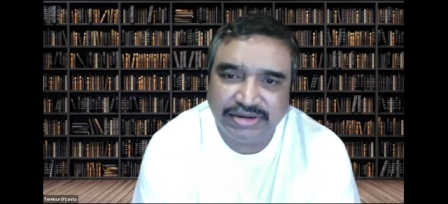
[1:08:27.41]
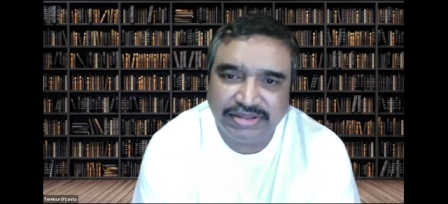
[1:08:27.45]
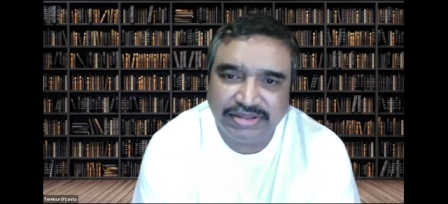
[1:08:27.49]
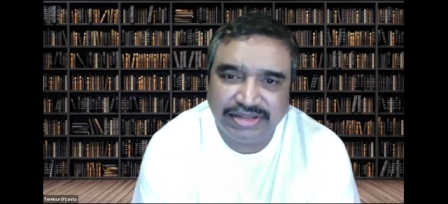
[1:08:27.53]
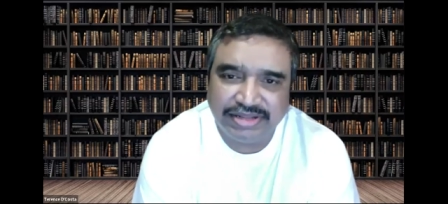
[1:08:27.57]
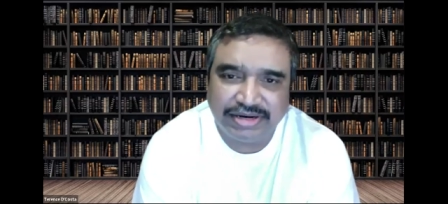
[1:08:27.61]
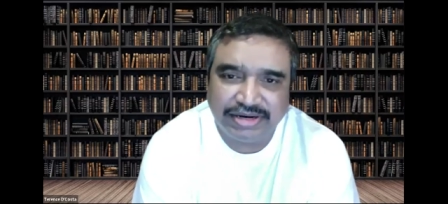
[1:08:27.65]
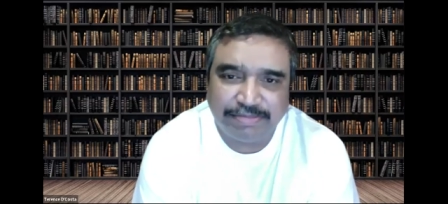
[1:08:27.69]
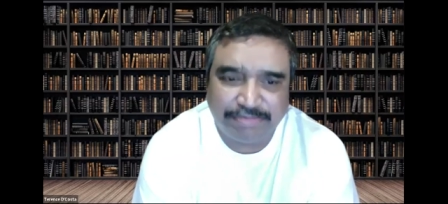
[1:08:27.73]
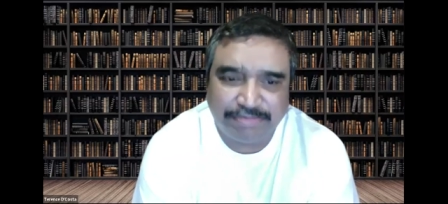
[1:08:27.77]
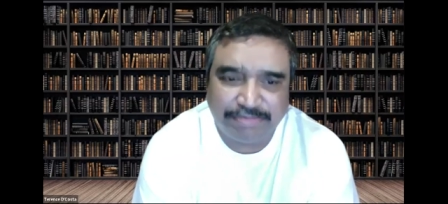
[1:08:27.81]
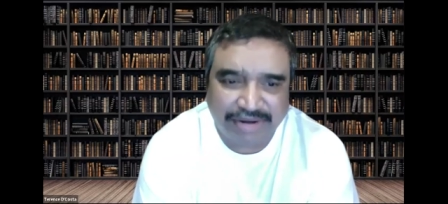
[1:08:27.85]

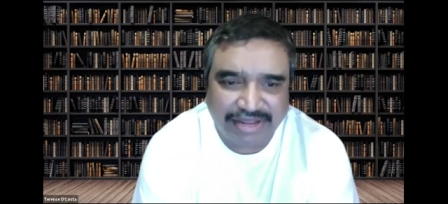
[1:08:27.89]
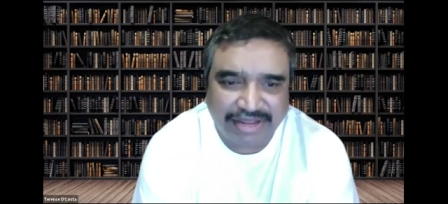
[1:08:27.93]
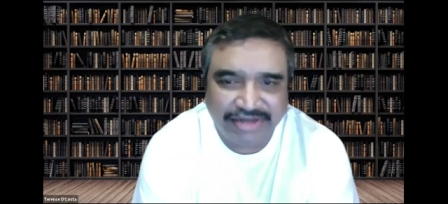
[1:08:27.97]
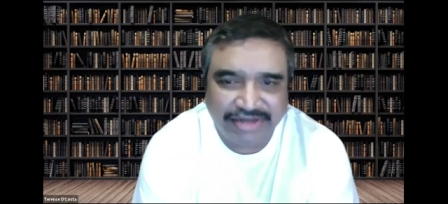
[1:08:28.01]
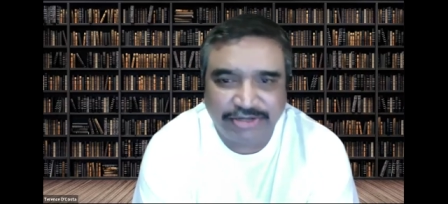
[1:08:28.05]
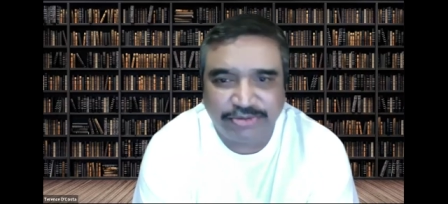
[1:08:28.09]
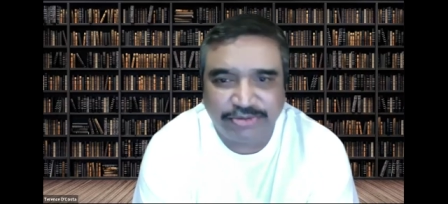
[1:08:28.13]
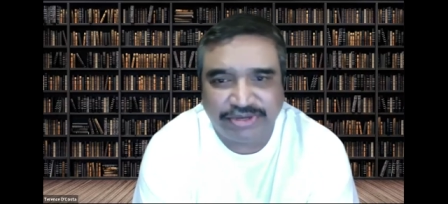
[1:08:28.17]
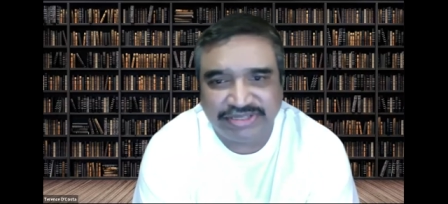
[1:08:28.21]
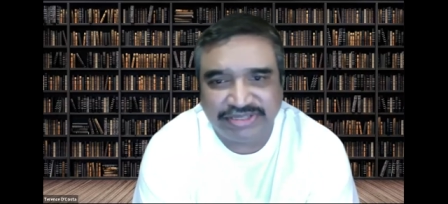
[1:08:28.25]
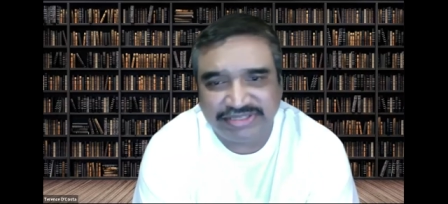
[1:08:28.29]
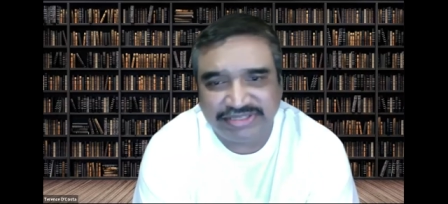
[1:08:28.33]
that apply
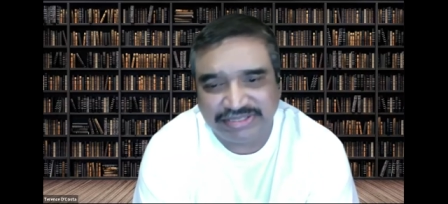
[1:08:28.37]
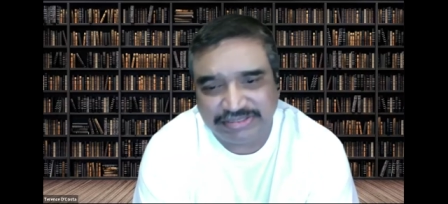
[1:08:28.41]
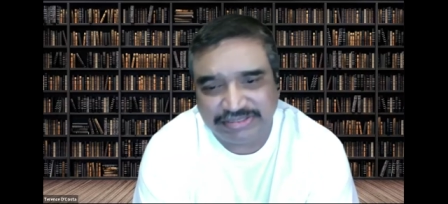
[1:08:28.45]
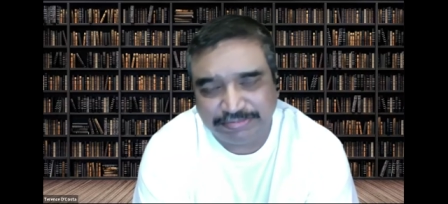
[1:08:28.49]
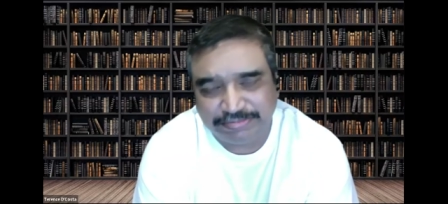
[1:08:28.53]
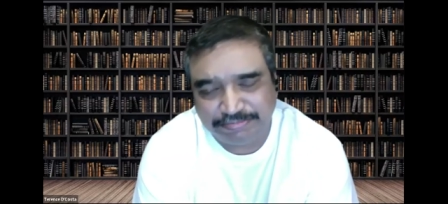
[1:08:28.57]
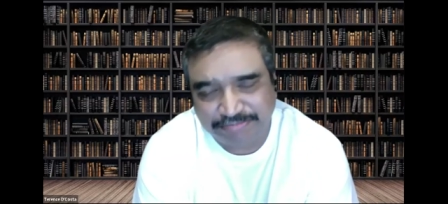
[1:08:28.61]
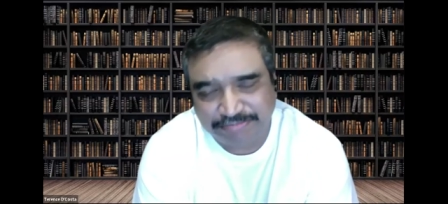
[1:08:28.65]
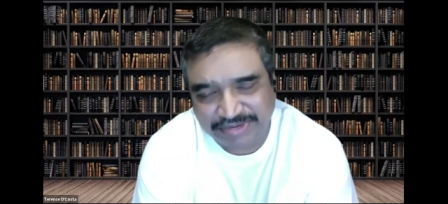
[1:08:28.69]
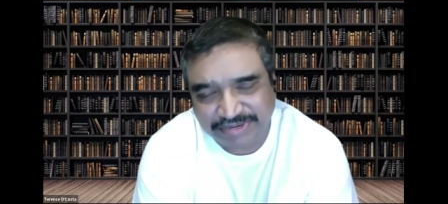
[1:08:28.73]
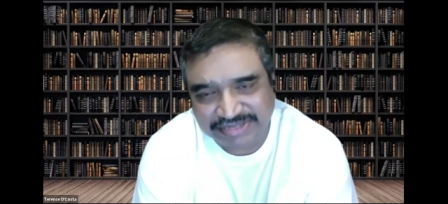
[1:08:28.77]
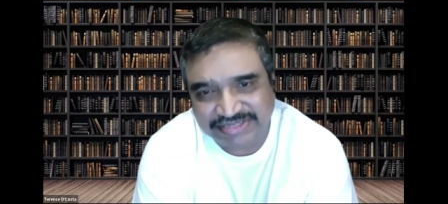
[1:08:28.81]
to us as
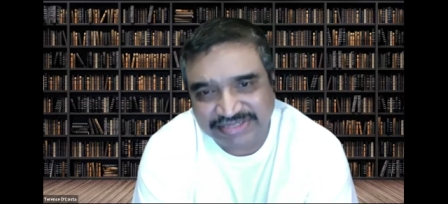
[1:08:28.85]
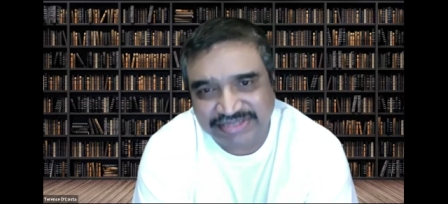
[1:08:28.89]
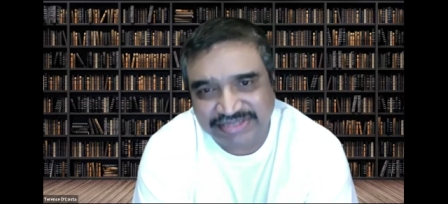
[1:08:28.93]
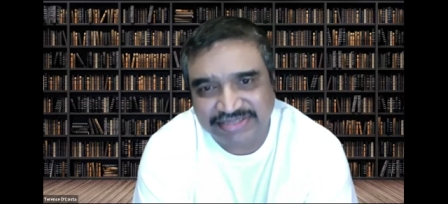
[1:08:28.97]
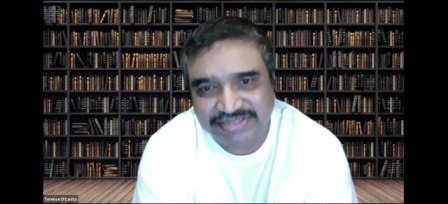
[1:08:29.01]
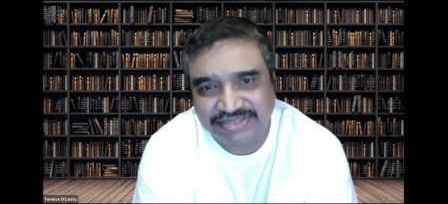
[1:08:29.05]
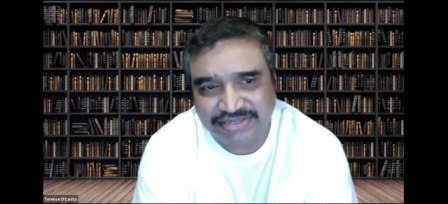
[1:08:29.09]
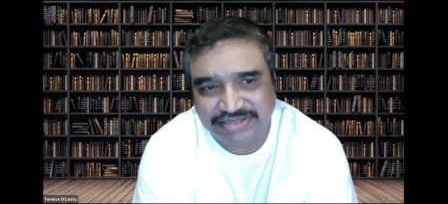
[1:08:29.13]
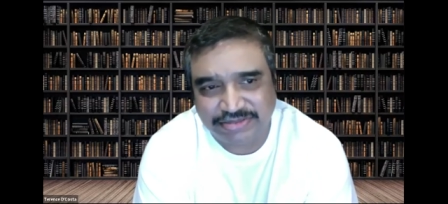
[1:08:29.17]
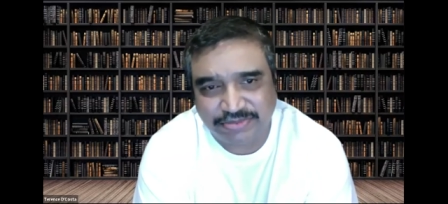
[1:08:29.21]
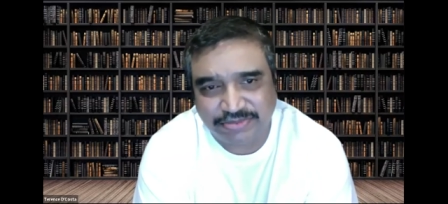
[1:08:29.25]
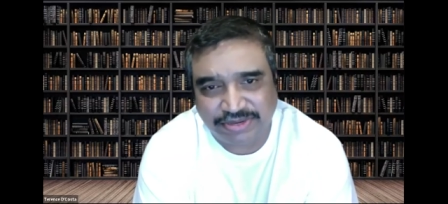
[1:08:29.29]

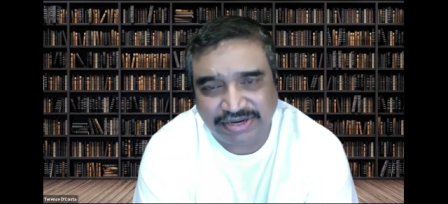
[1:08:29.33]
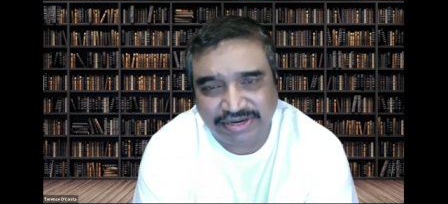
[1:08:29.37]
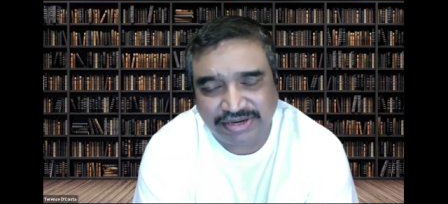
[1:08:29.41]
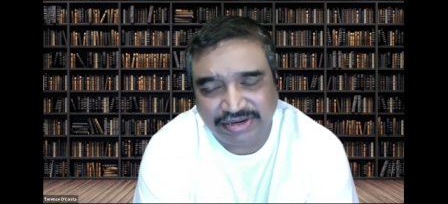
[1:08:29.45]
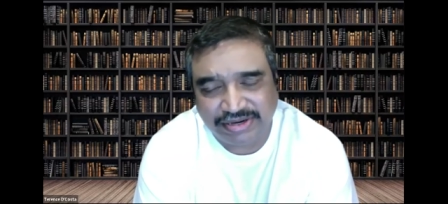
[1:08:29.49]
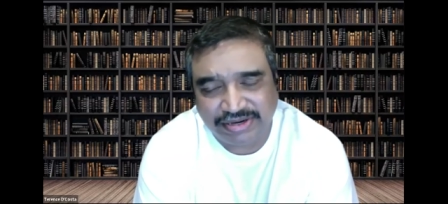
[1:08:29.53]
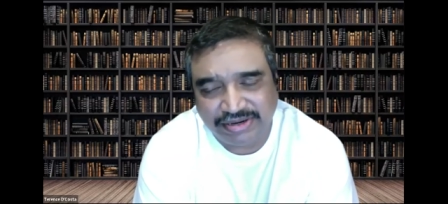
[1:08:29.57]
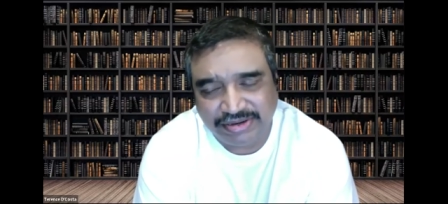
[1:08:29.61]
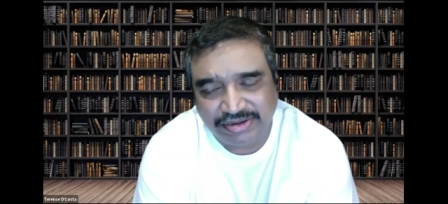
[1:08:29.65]
persons as well.